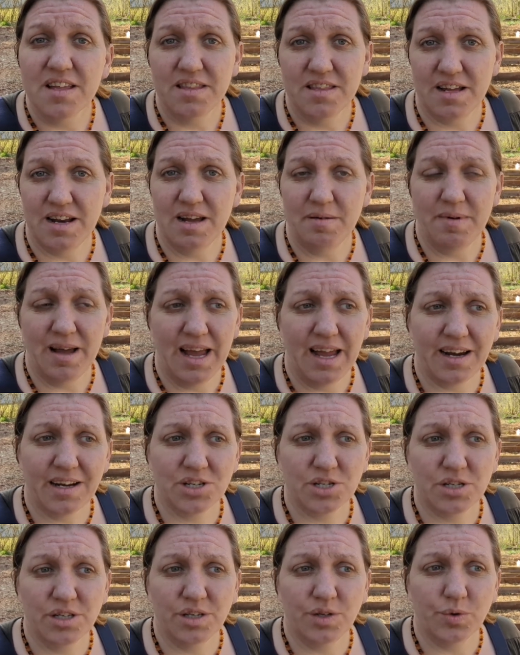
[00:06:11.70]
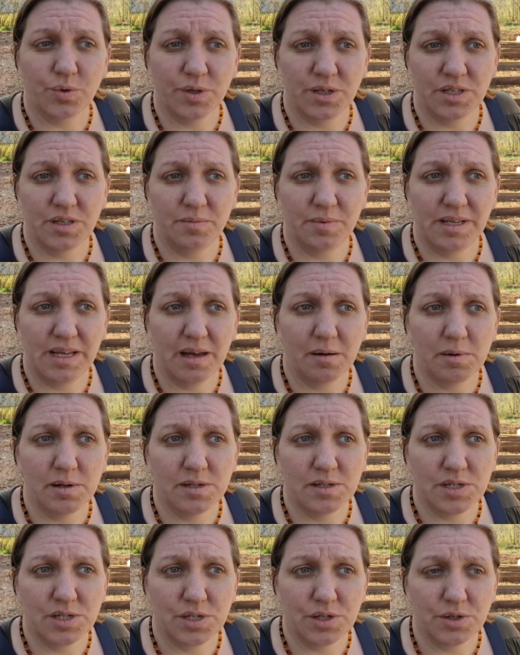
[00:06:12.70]
that I'm actually going to be able
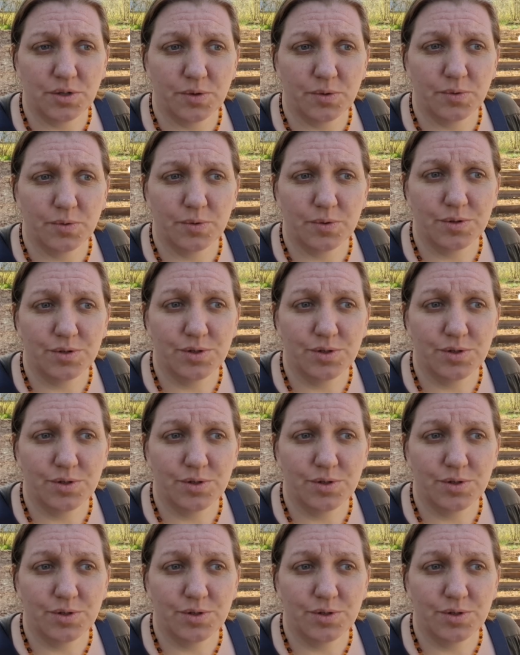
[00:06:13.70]
to